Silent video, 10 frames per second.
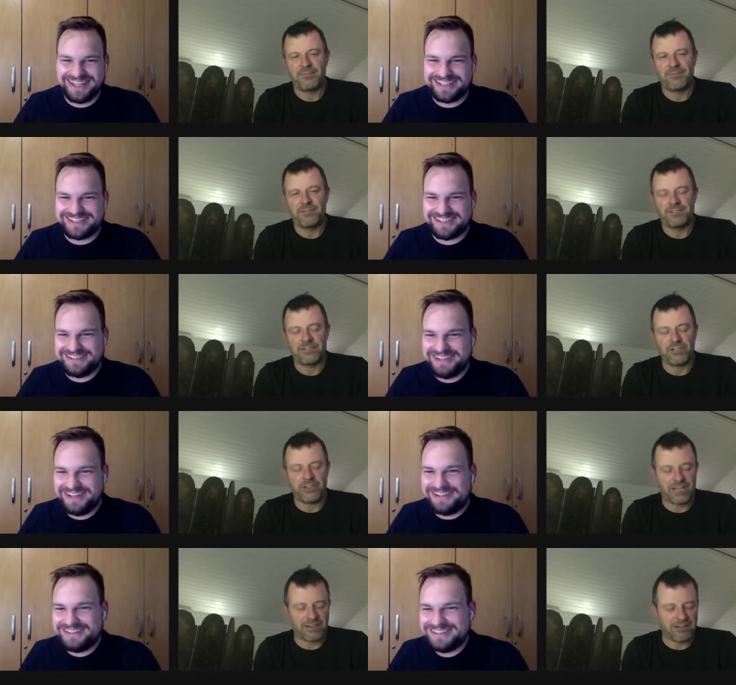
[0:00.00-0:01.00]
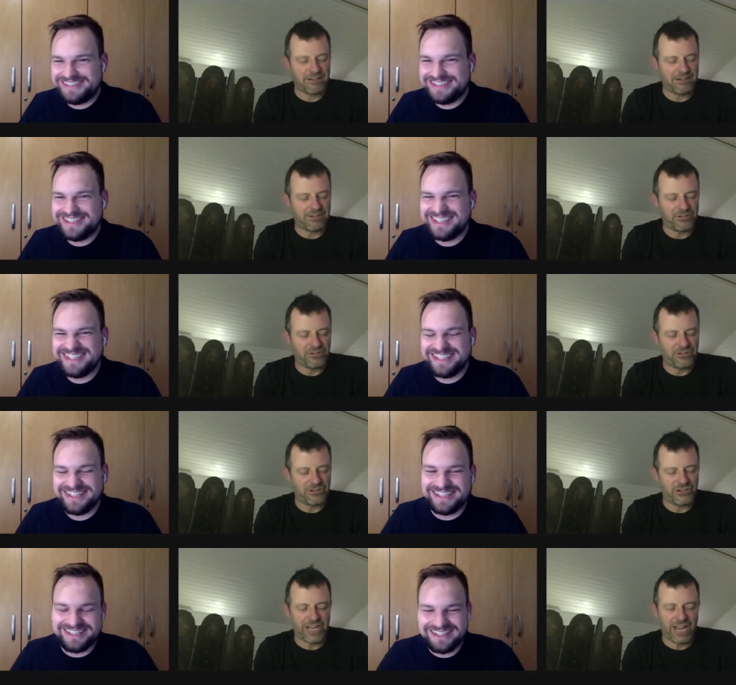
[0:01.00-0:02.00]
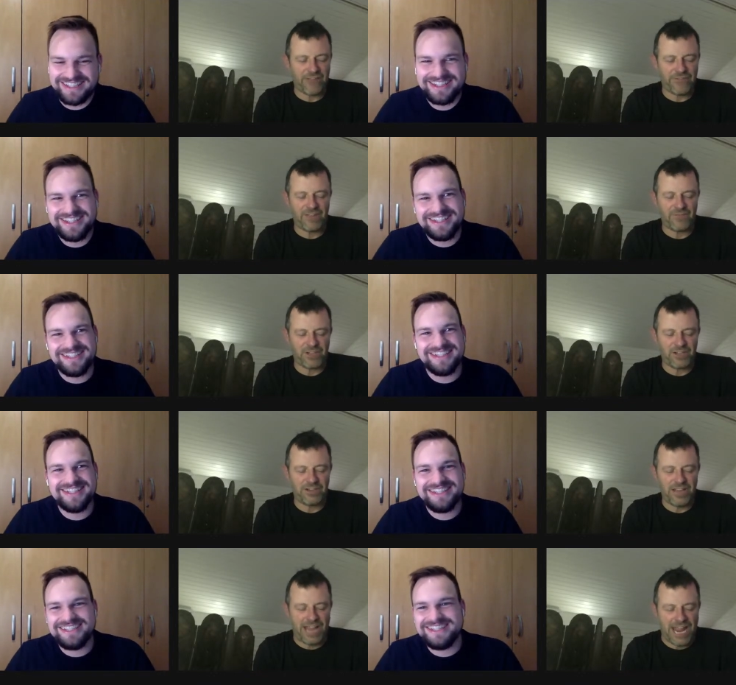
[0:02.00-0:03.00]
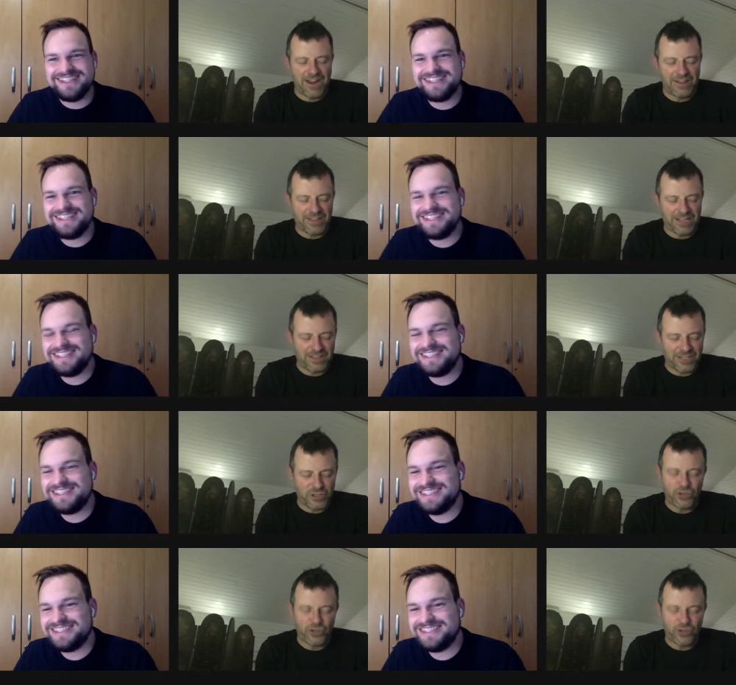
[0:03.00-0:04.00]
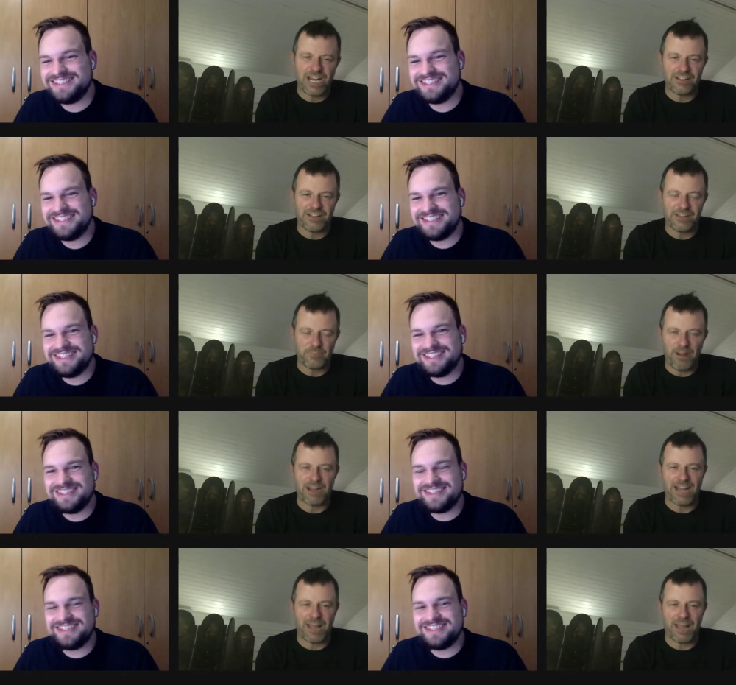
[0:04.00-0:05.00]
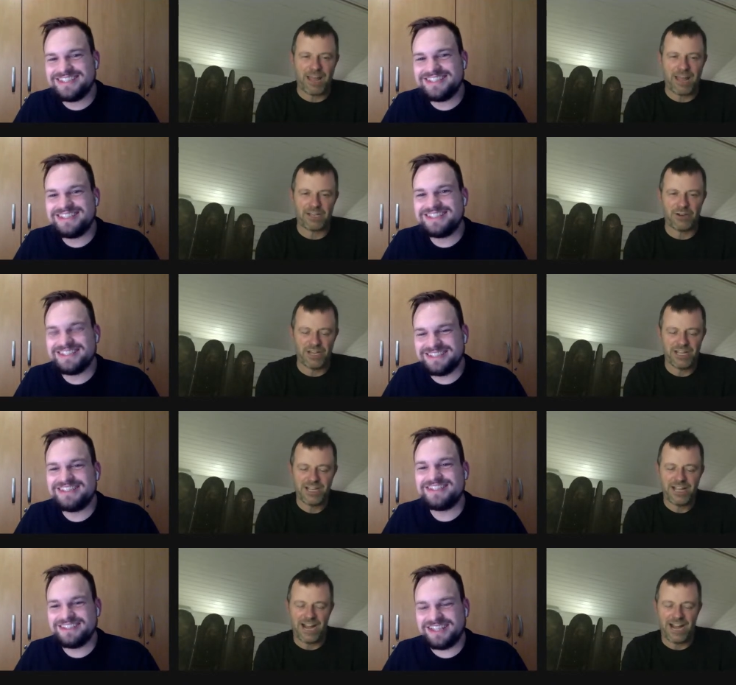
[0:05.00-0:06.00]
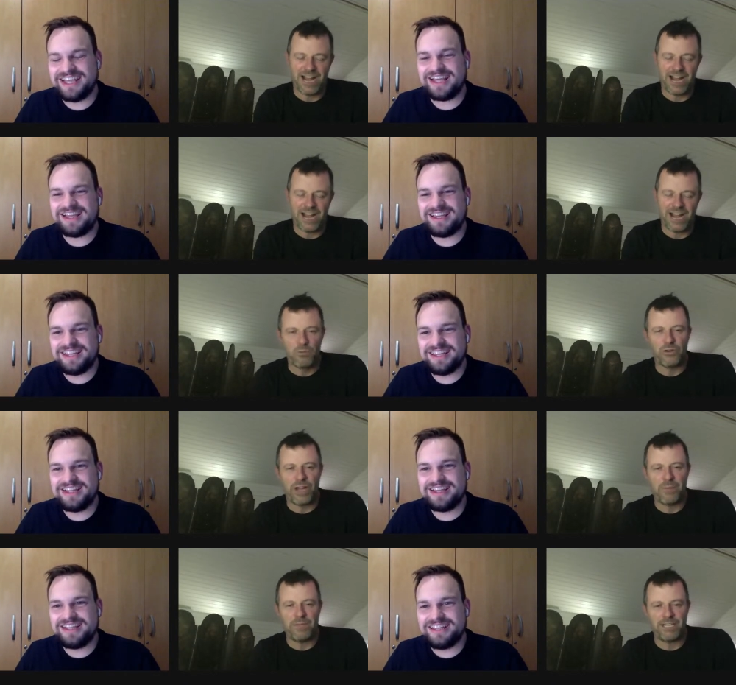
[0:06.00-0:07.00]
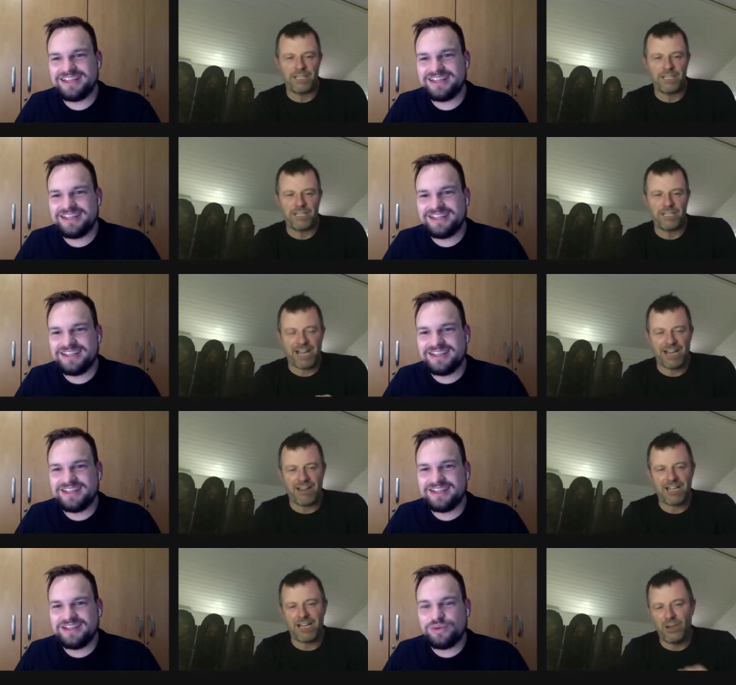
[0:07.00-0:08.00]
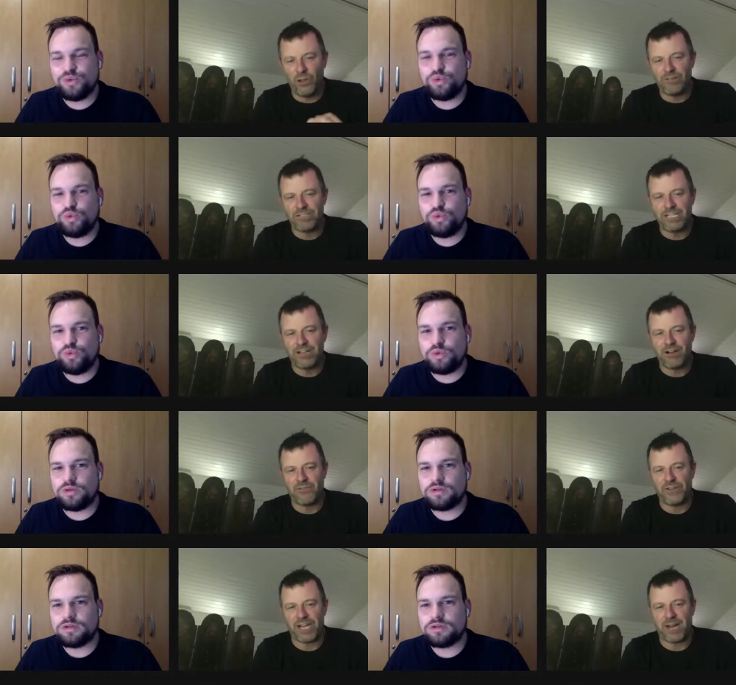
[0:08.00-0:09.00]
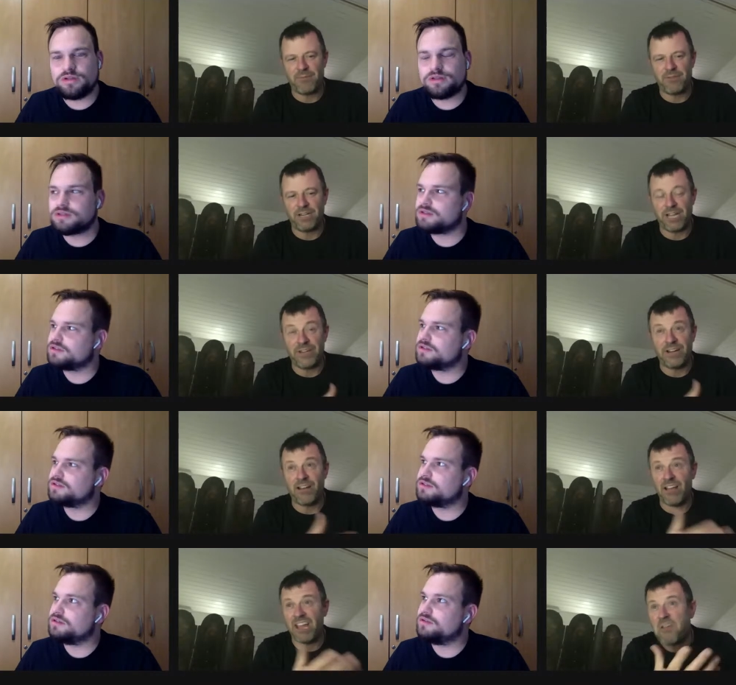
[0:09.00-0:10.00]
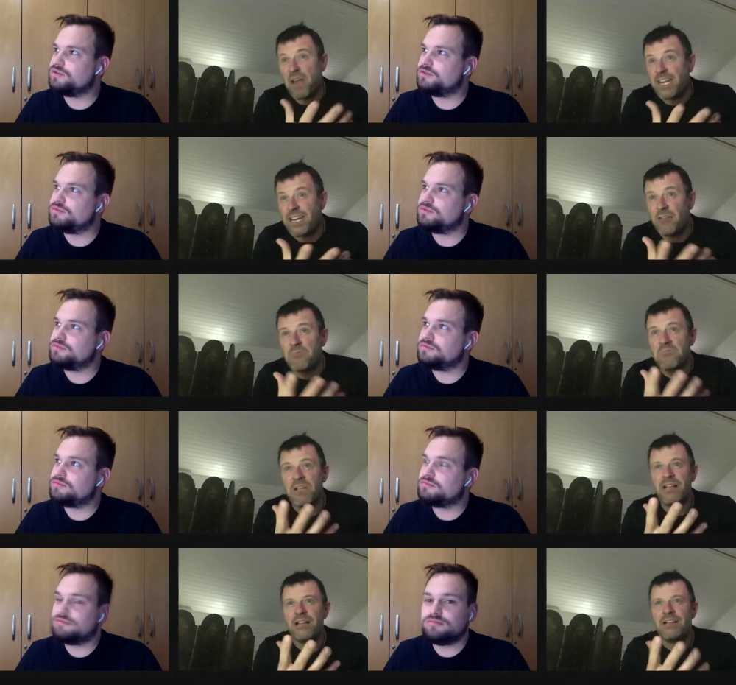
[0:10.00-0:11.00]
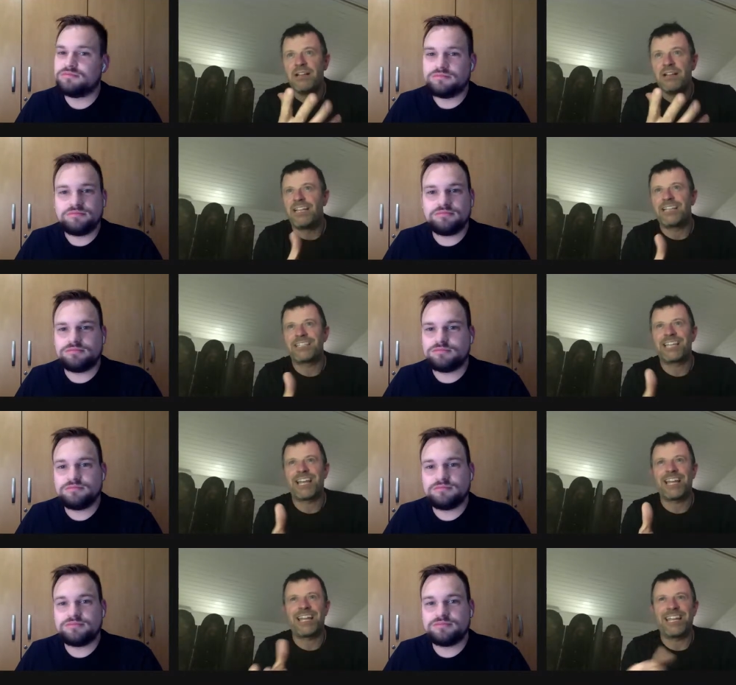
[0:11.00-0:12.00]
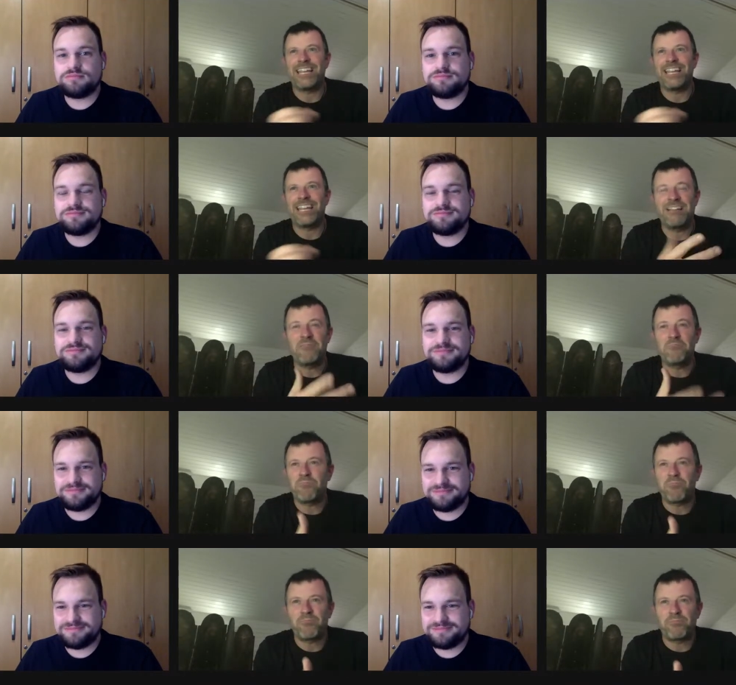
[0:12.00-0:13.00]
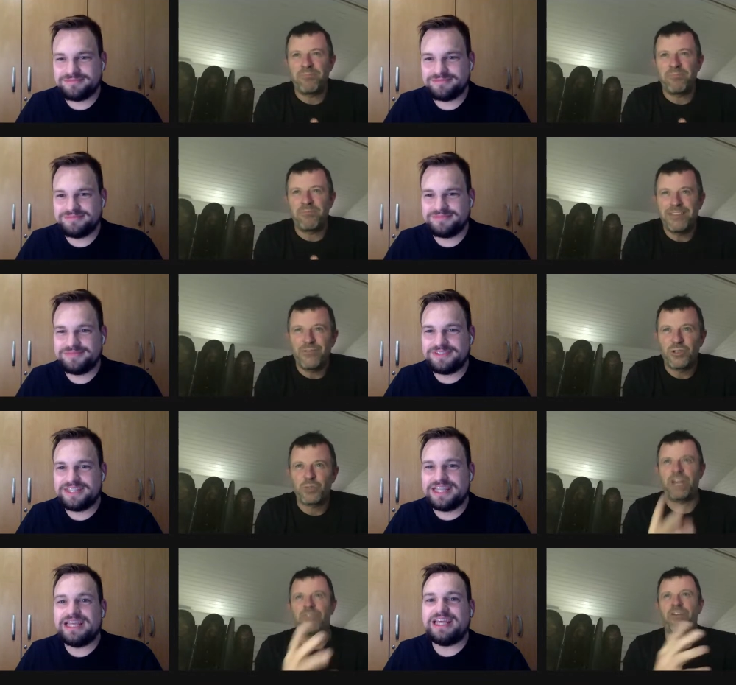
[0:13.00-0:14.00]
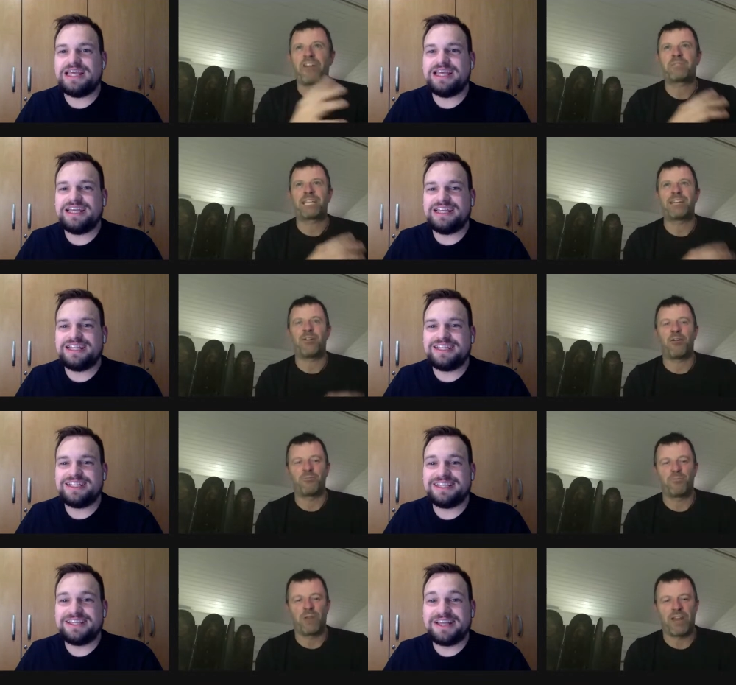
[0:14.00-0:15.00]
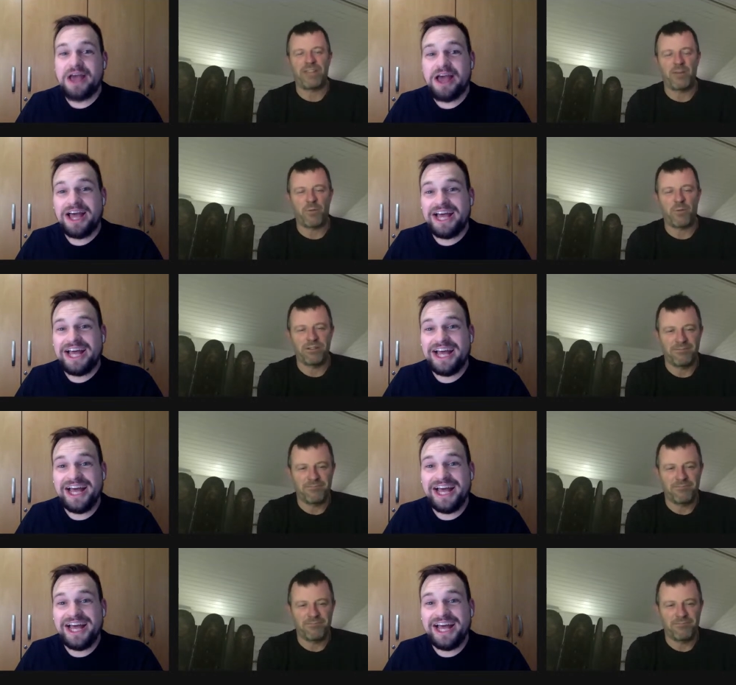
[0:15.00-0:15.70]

Speaker 1: I don't do you think, know. Do you think if they've done e the the trailer, the pilot episode, and they do yeah. all three episodes, they'll get like a loyalty Ooh. card for Cambria, like I don't know, let's say twenty five percent off whatever they want